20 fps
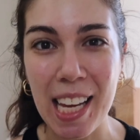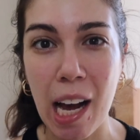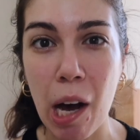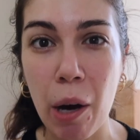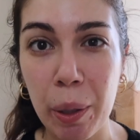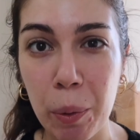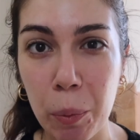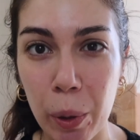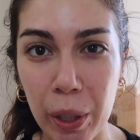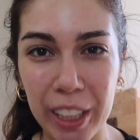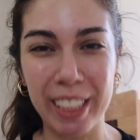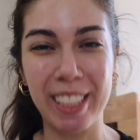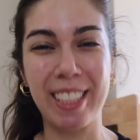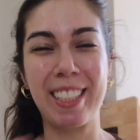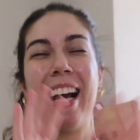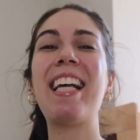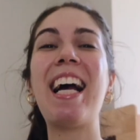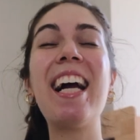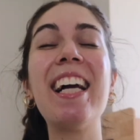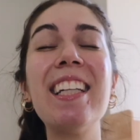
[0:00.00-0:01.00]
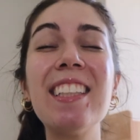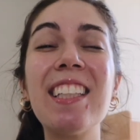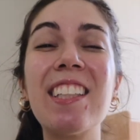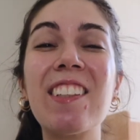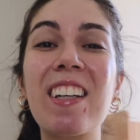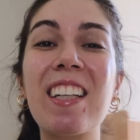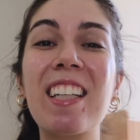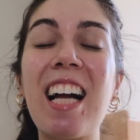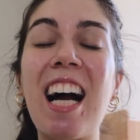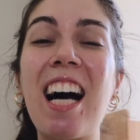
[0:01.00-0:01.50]
how it works. Then there
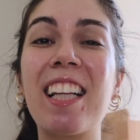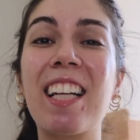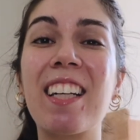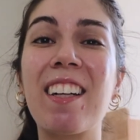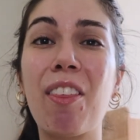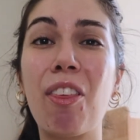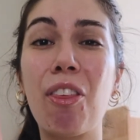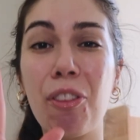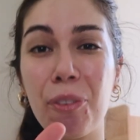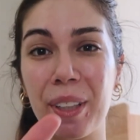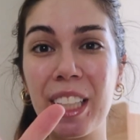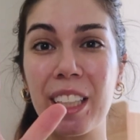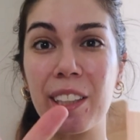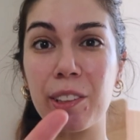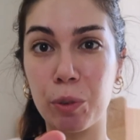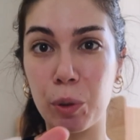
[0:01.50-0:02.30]
are other 3